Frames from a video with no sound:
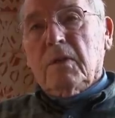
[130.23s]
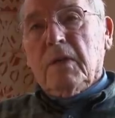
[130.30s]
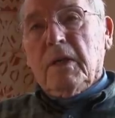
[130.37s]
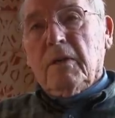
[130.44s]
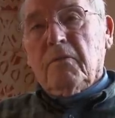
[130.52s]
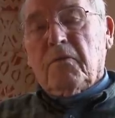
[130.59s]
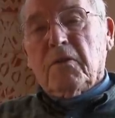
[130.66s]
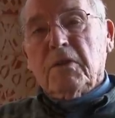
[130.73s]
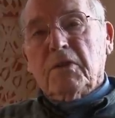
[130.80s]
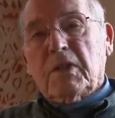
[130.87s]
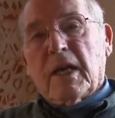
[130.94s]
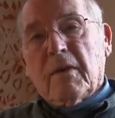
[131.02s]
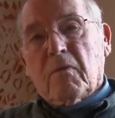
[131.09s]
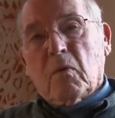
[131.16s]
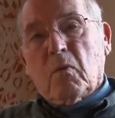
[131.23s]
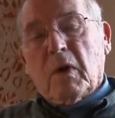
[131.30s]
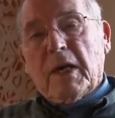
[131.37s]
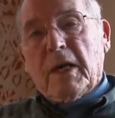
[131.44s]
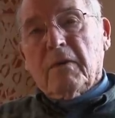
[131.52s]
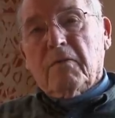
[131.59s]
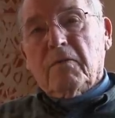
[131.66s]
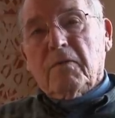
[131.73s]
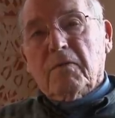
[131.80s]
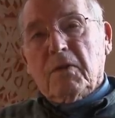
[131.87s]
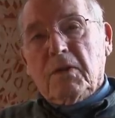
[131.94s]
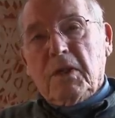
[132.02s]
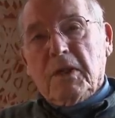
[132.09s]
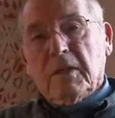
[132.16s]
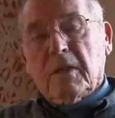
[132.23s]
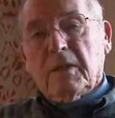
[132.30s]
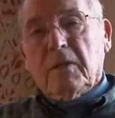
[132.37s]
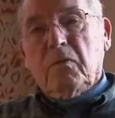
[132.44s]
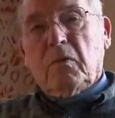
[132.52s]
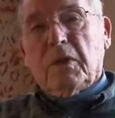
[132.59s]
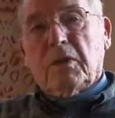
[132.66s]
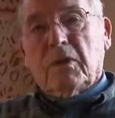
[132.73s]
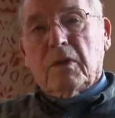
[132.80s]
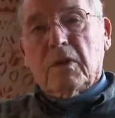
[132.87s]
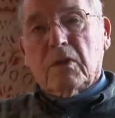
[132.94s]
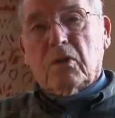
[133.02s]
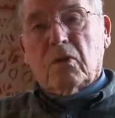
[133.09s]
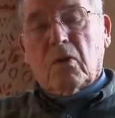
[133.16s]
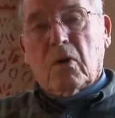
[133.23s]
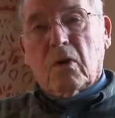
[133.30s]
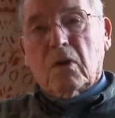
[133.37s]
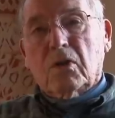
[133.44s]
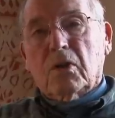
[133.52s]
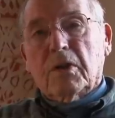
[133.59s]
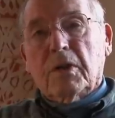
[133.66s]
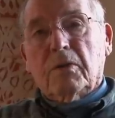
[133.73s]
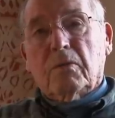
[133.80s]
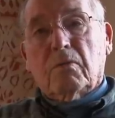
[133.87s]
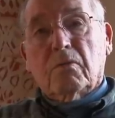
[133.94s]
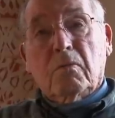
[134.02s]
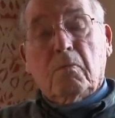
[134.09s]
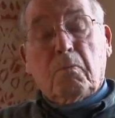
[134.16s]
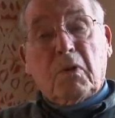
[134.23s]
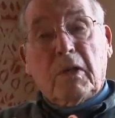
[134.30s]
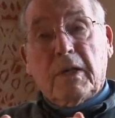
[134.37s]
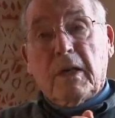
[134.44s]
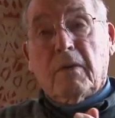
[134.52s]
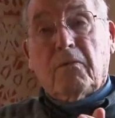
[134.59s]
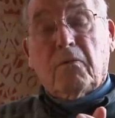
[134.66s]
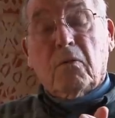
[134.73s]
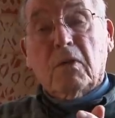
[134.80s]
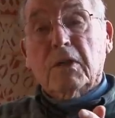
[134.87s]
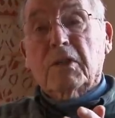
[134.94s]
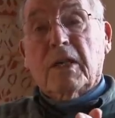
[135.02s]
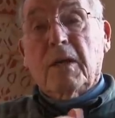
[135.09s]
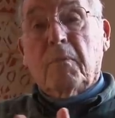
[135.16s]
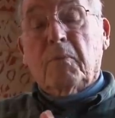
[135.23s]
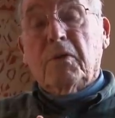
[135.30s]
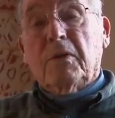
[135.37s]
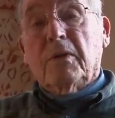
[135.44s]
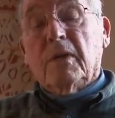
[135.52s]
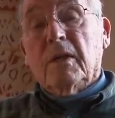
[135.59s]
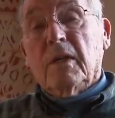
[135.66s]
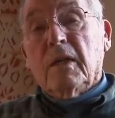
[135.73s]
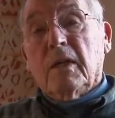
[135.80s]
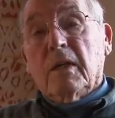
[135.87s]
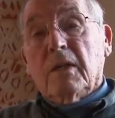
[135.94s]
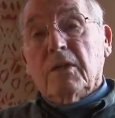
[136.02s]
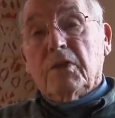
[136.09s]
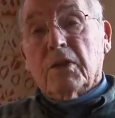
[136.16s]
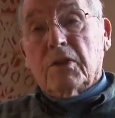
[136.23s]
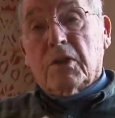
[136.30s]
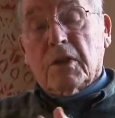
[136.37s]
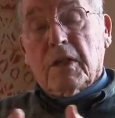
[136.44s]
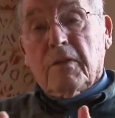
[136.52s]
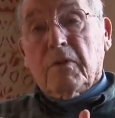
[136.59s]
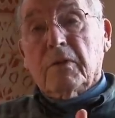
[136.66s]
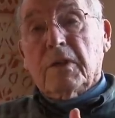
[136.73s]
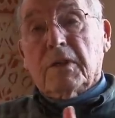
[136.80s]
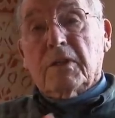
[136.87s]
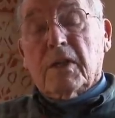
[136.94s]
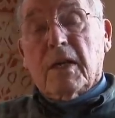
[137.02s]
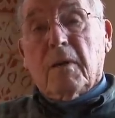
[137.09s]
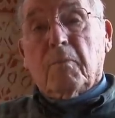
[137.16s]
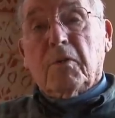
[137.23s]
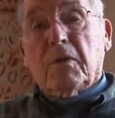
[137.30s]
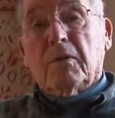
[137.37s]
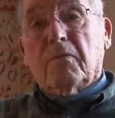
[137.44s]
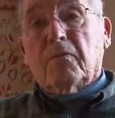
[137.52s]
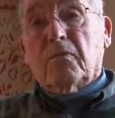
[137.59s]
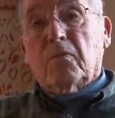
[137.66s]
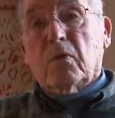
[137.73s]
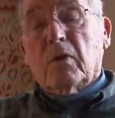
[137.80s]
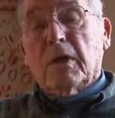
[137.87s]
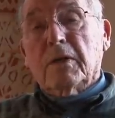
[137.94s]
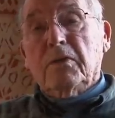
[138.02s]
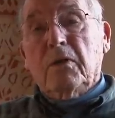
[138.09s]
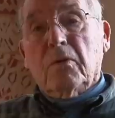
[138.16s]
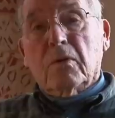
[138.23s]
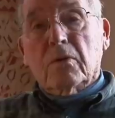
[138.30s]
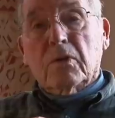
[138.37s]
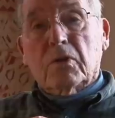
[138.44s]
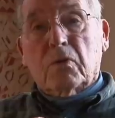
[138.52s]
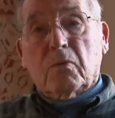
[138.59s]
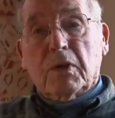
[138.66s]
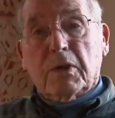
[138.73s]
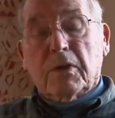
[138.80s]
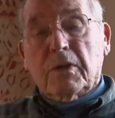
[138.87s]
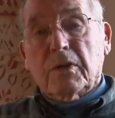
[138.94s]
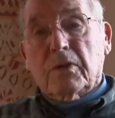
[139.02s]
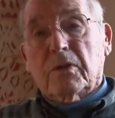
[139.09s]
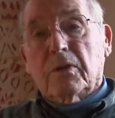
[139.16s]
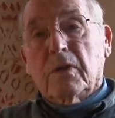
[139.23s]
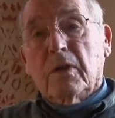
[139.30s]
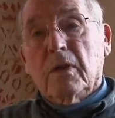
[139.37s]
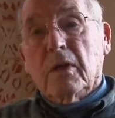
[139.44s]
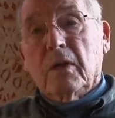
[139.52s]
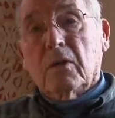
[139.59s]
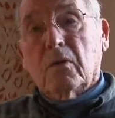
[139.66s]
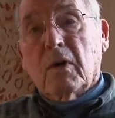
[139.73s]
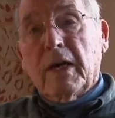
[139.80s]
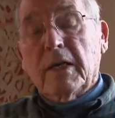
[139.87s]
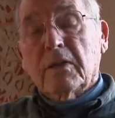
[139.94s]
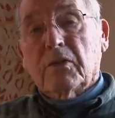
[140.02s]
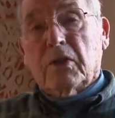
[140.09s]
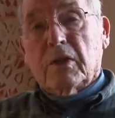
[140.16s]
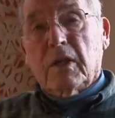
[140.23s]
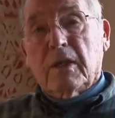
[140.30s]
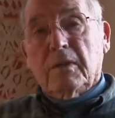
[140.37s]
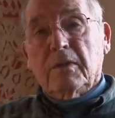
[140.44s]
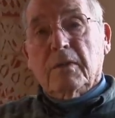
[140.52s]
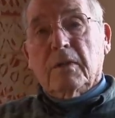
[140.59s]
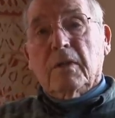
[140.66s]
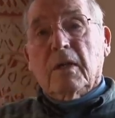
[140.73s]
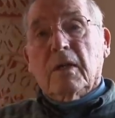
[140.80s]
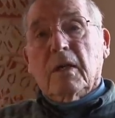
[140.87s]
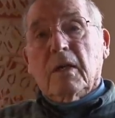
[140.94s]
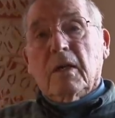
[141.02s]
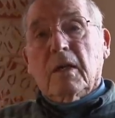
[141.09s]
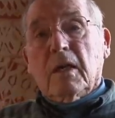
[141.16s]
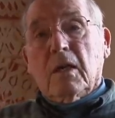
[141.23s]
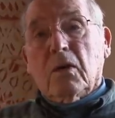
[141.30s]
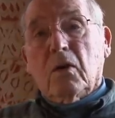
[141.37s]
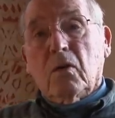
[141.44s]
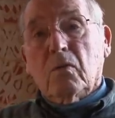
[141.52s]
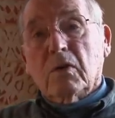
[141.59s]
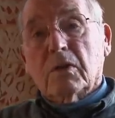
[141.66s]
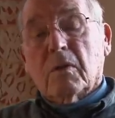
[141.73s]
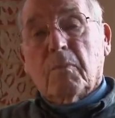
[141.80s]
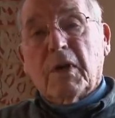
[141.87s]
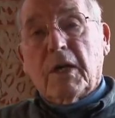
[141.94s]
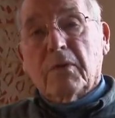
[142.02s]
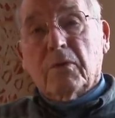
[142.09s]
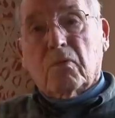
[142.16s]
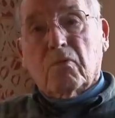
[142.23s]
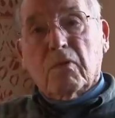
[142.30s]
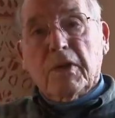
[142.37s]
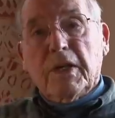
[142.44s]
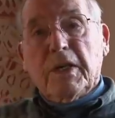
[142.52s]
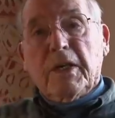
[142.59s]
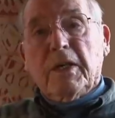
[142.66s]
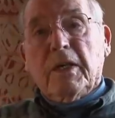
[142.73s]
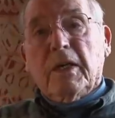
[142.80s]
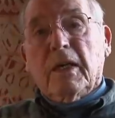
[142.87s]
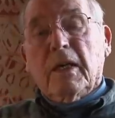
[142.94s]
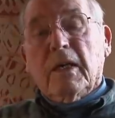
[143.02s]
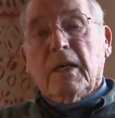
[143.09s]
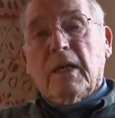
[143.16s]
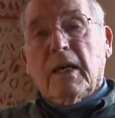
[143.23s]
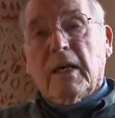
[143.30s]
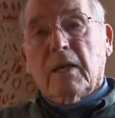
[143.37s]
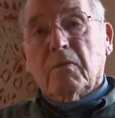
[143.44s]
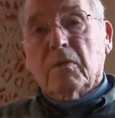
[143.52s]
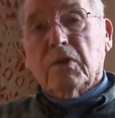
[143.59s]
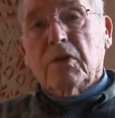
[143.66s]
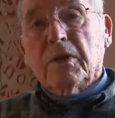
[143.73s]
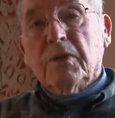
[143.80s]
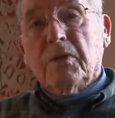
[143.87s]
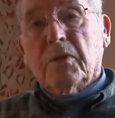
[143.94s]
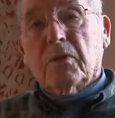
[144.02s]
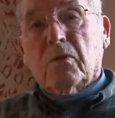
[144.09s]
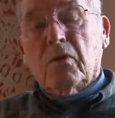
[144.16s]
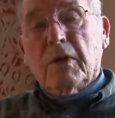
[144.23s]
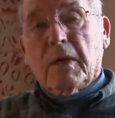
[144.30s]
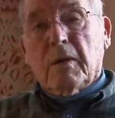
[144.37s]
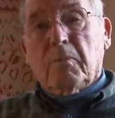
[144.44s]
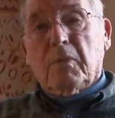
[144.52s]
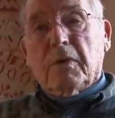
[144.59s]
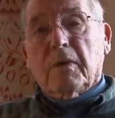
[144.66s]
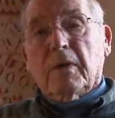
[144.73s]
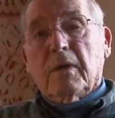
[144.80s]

infants have a way of dealing with this largely through play. For example, just to give you an example, Freud noticed with his grandson, who was about three and was in the crib,